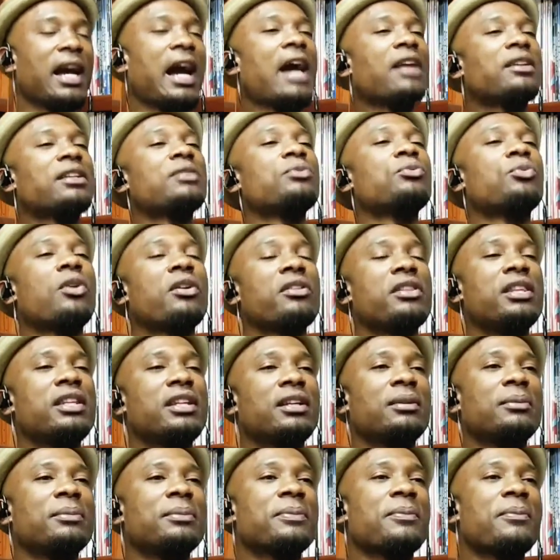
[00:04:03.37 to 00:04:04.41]
I didn't want
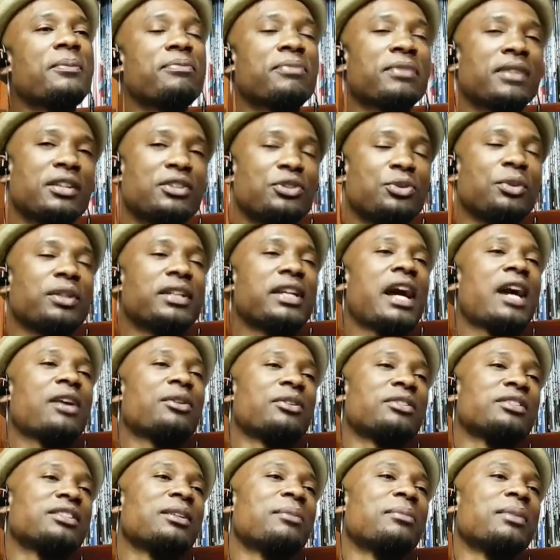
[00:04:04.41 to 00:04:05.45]
them to
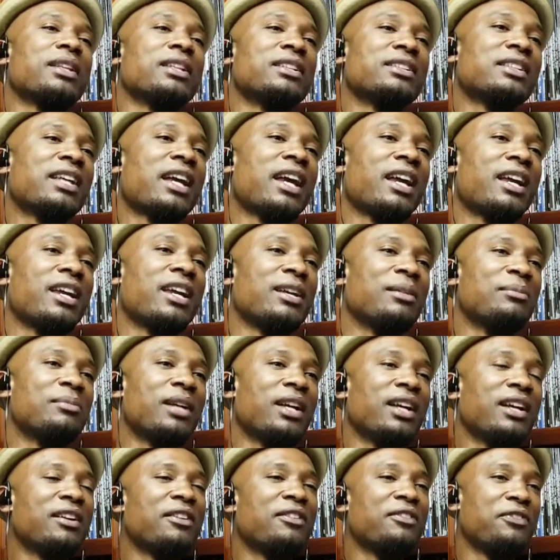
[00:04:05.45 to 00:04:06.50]
encounter some of the same
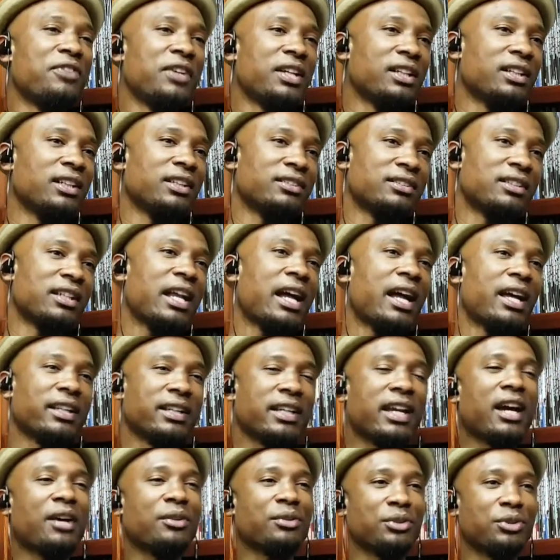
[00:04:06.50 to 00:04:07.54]
feelings that I
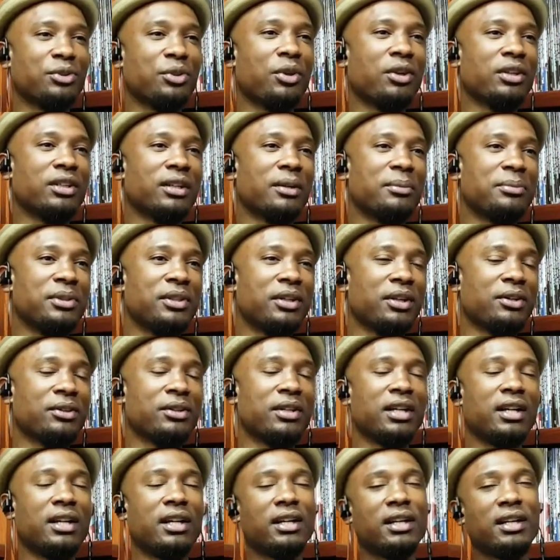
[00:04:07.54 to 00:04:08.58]
encountered growing up,
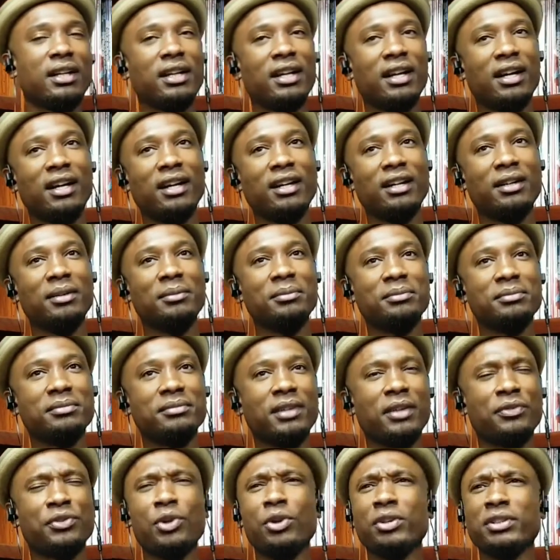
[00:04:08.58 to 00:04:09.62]

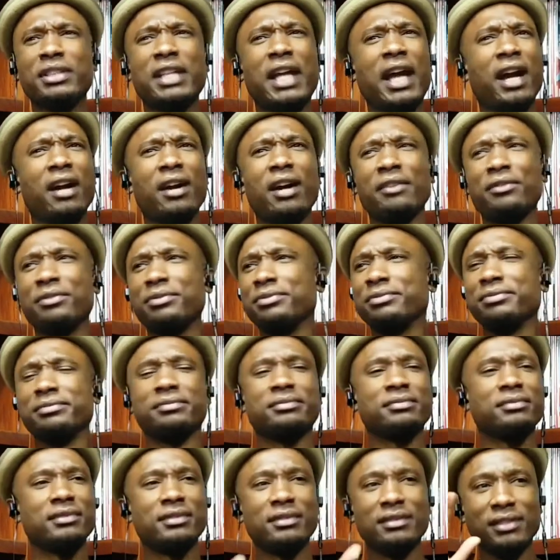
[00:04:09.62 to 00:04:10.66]
Of course, now
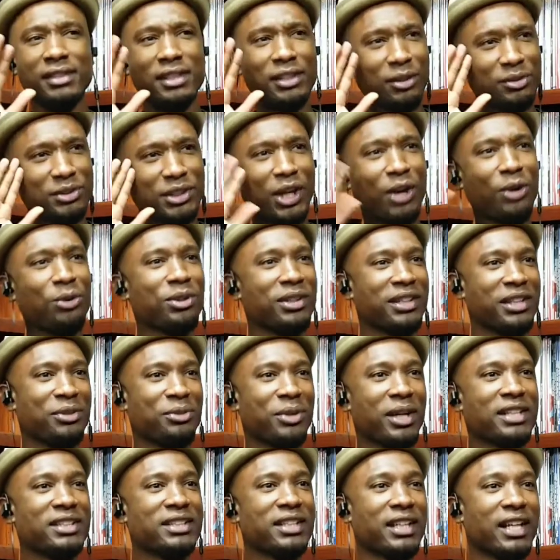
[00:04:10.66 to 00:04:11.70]
I've, totally
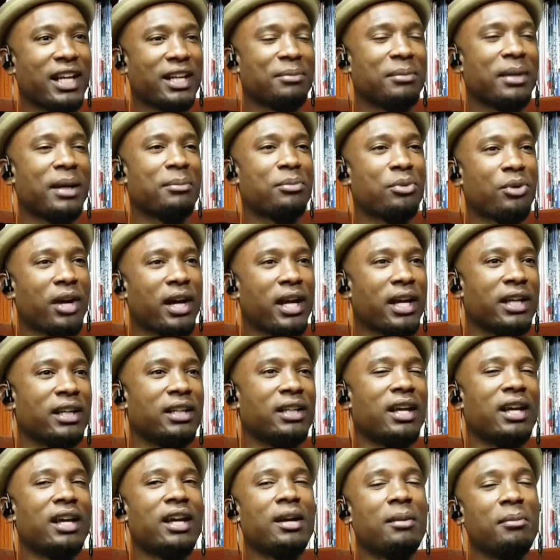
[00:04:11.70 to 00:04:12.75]
erased that out of my
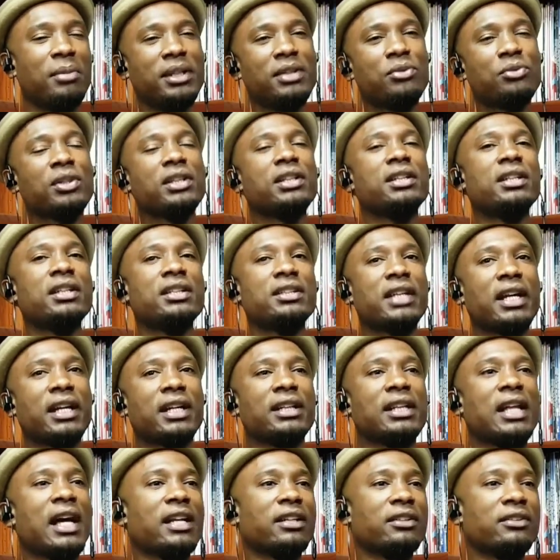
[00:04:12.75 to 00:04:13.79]
brain, but it really did
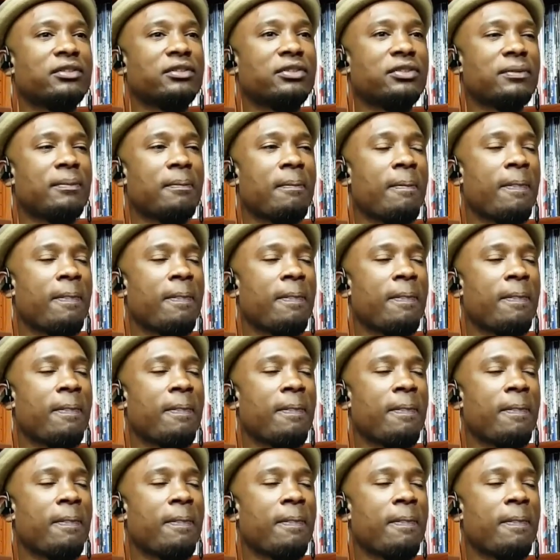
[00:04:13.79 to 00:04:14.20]
take a lot of